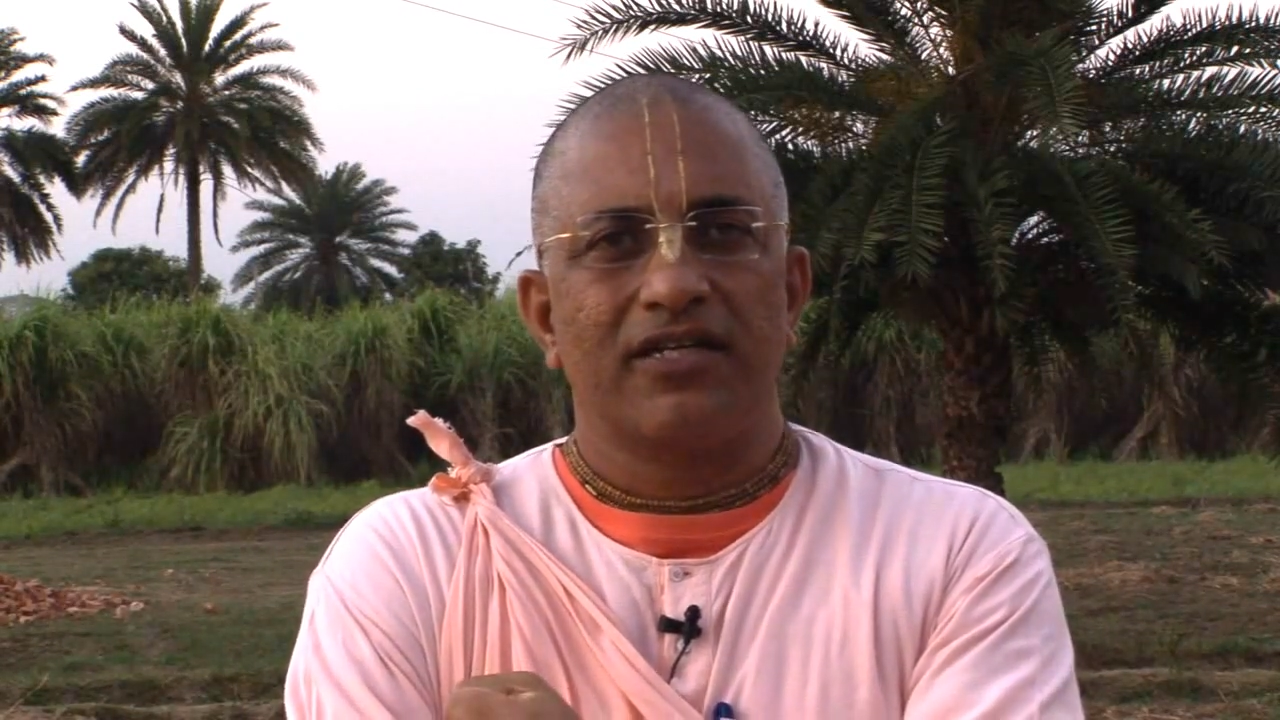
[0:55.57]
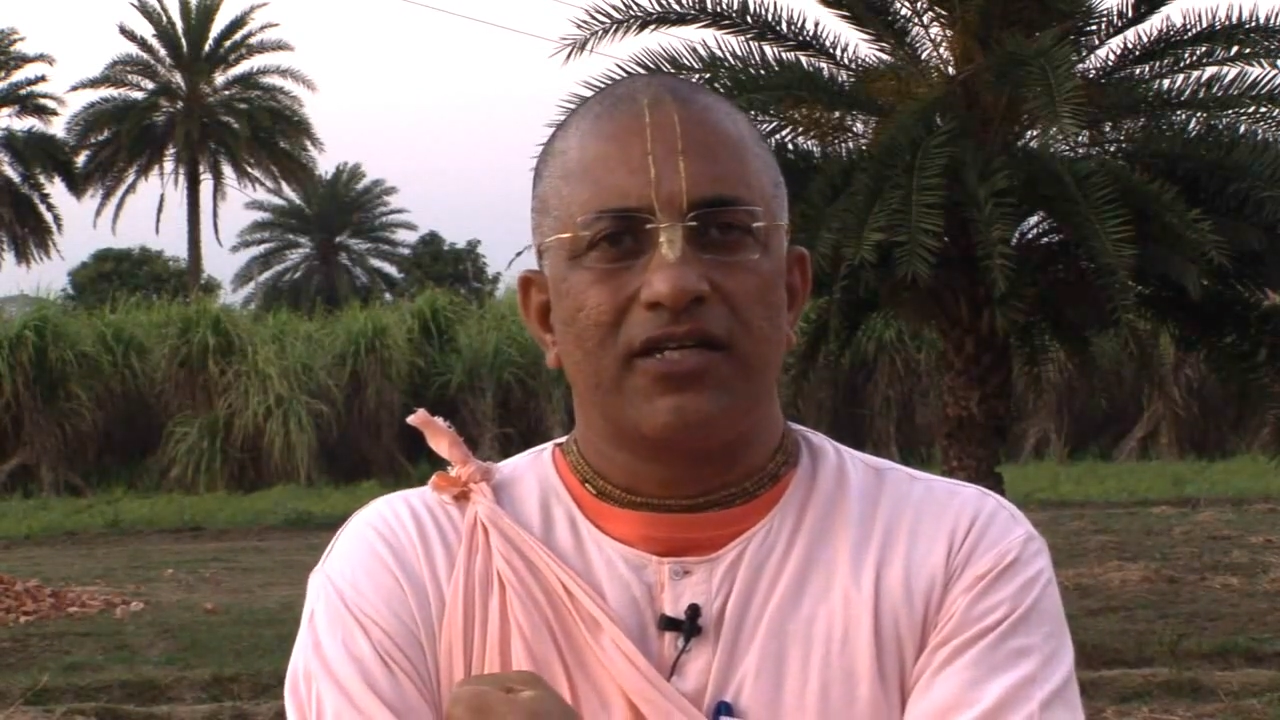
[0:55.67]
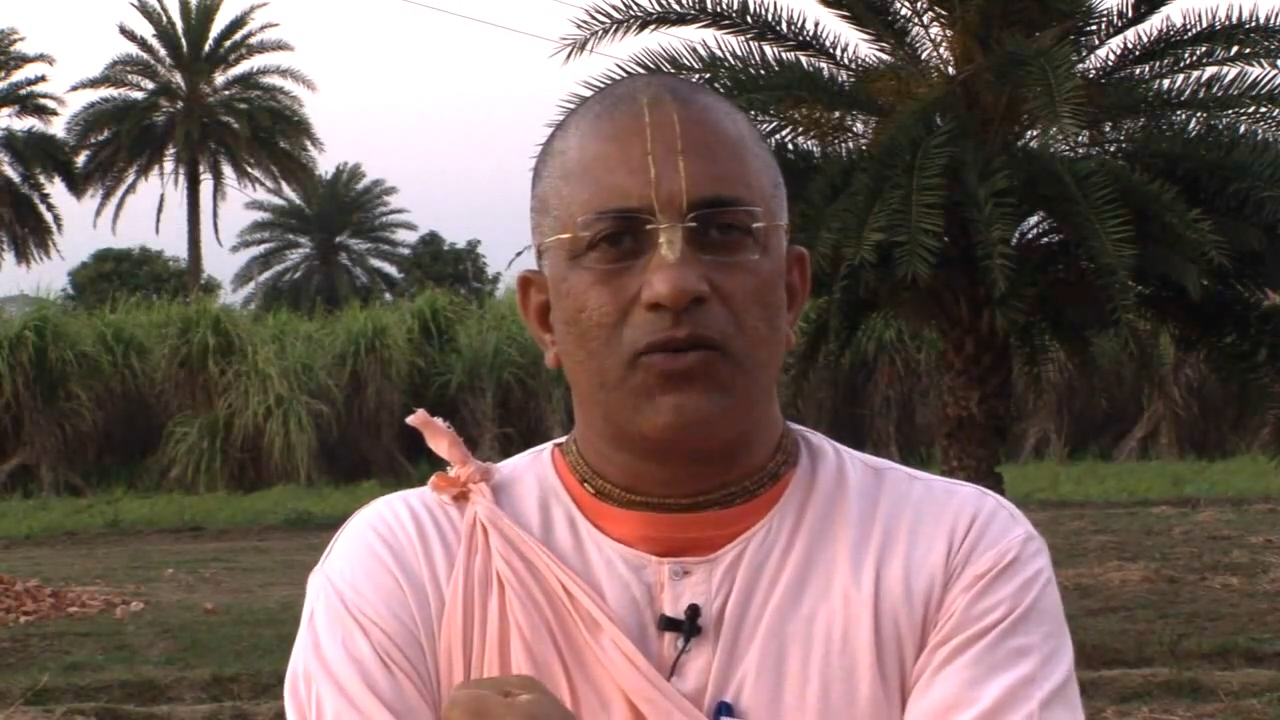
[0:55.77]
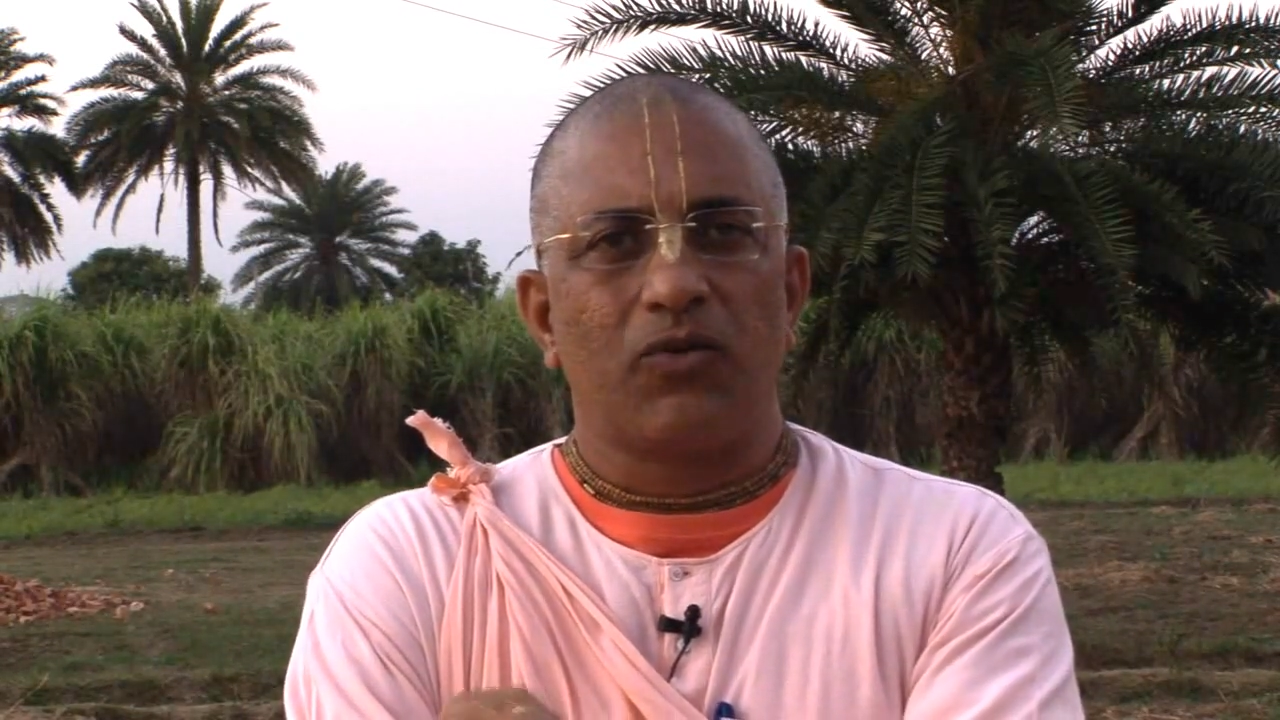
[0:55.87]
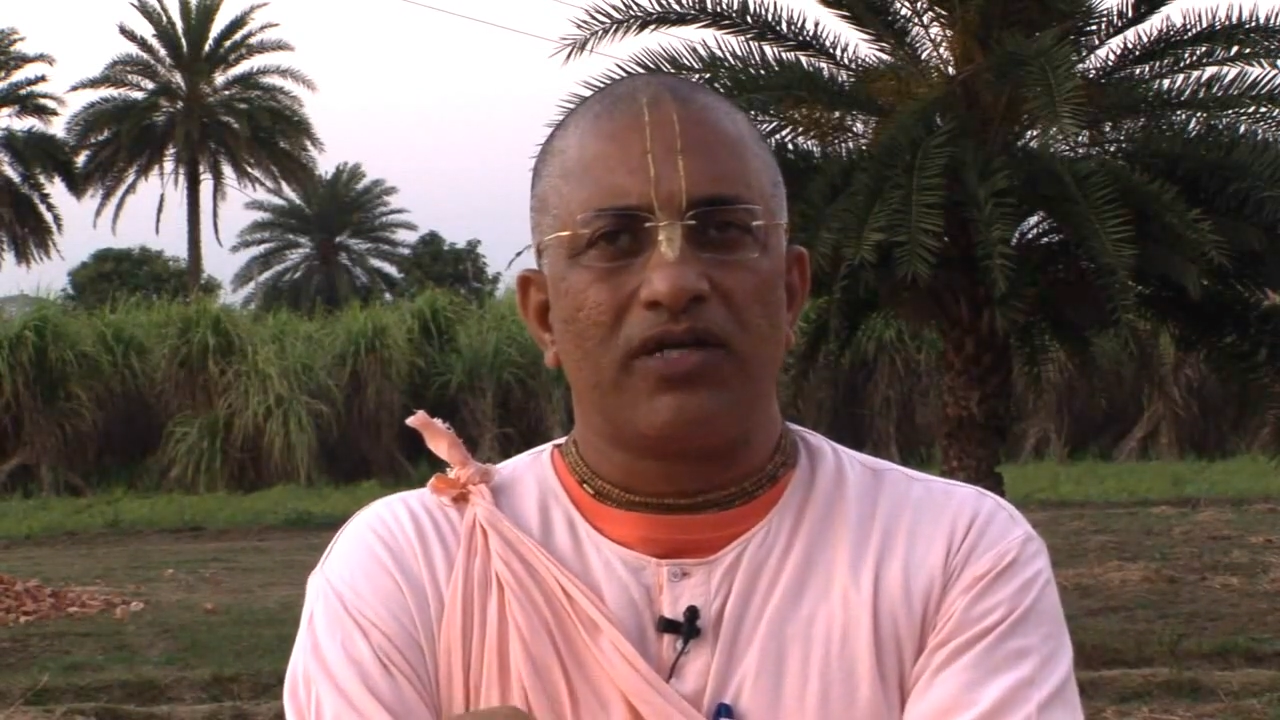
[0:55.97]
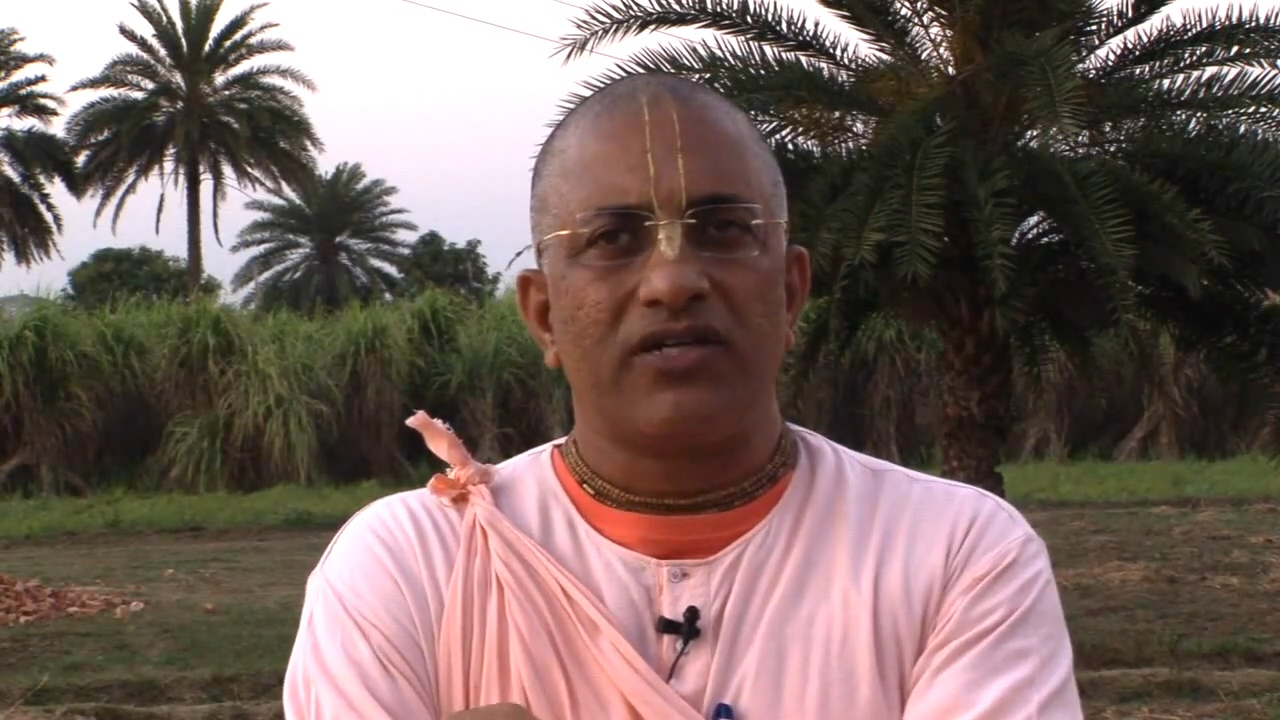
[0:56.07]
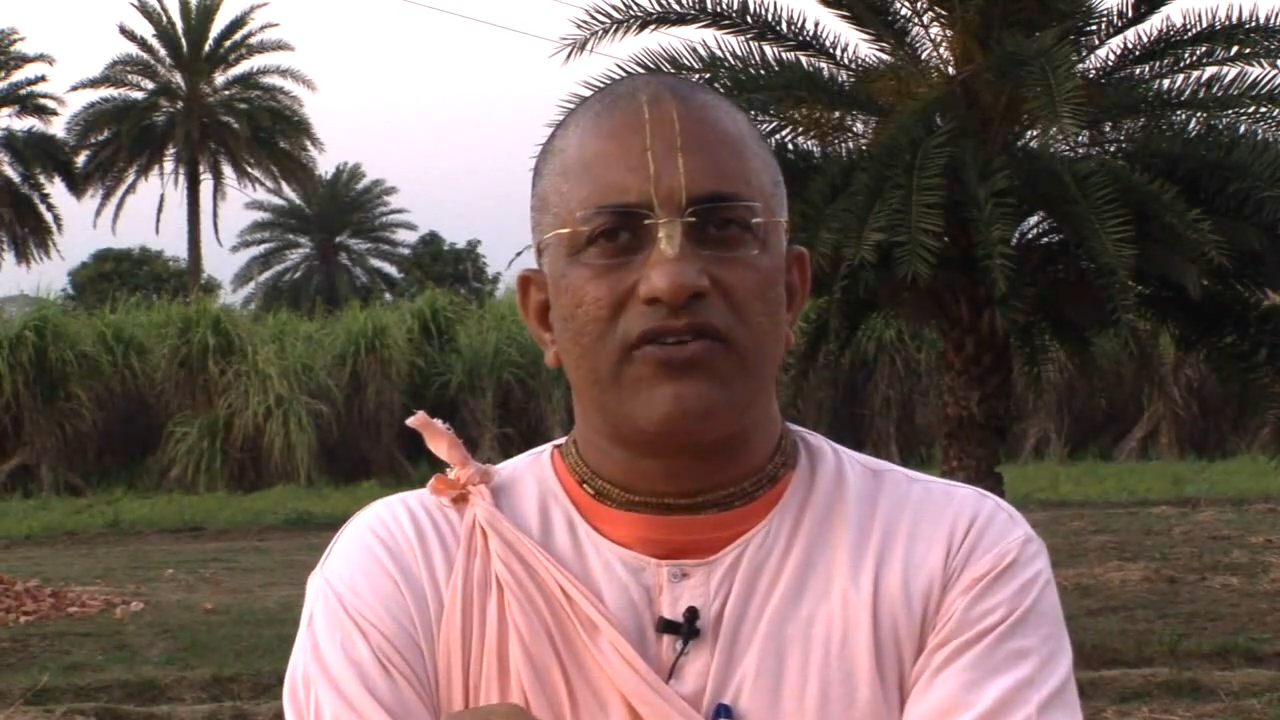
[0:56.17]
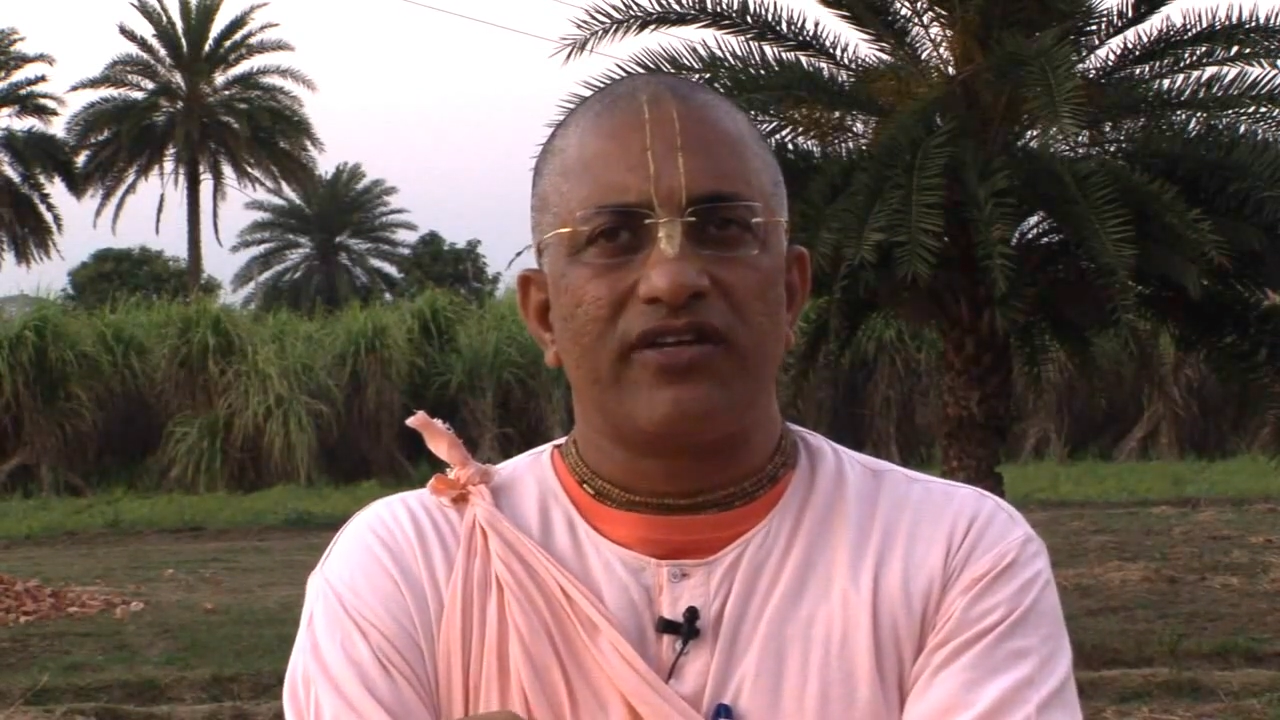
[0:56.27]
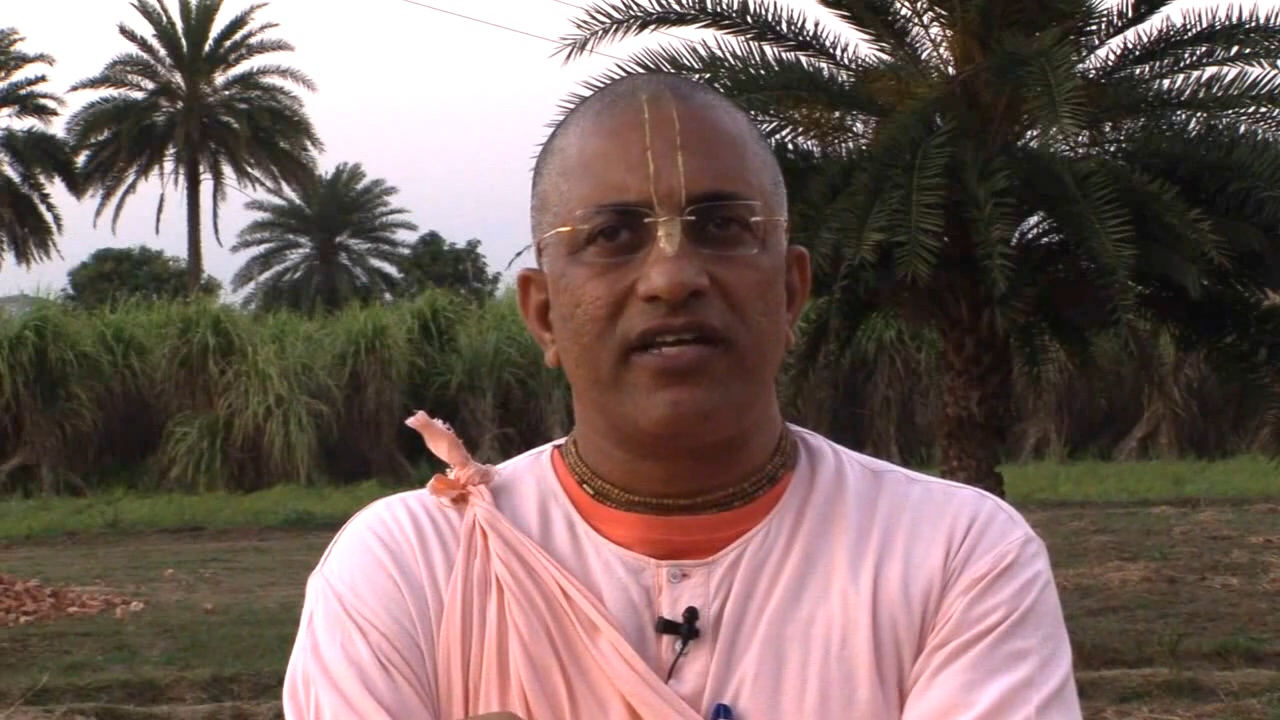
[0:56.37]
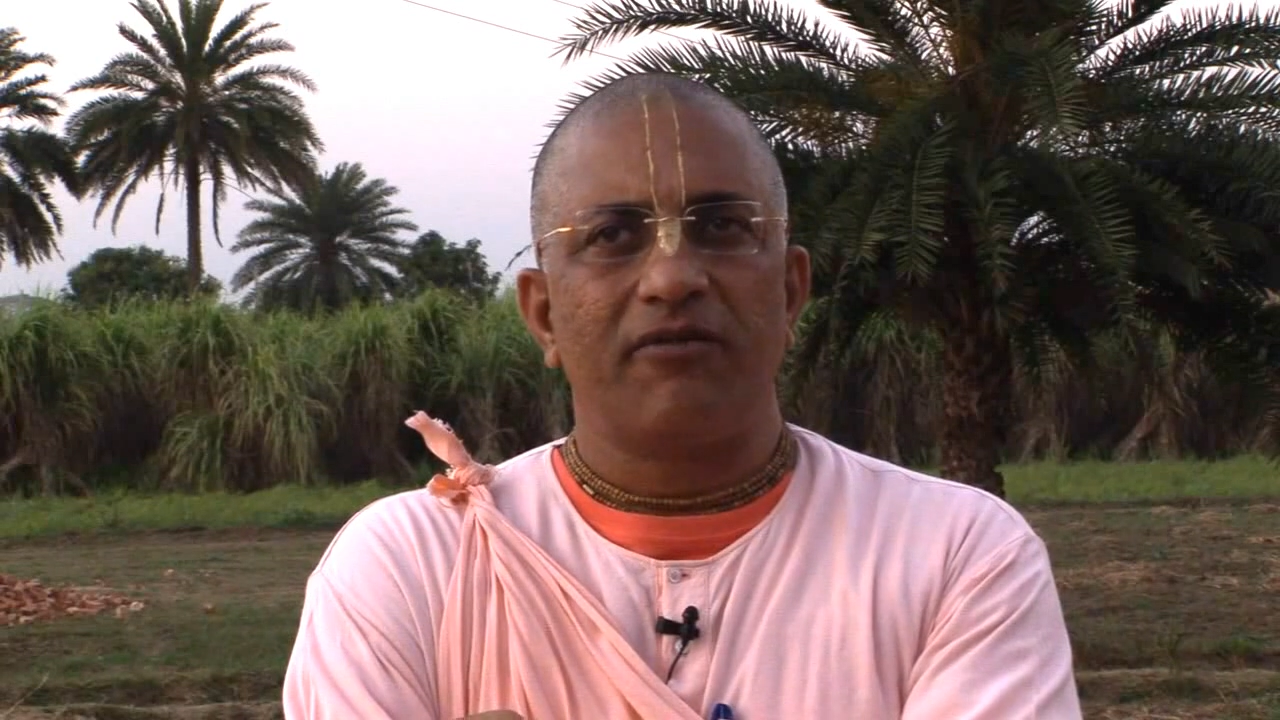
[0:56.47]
what it really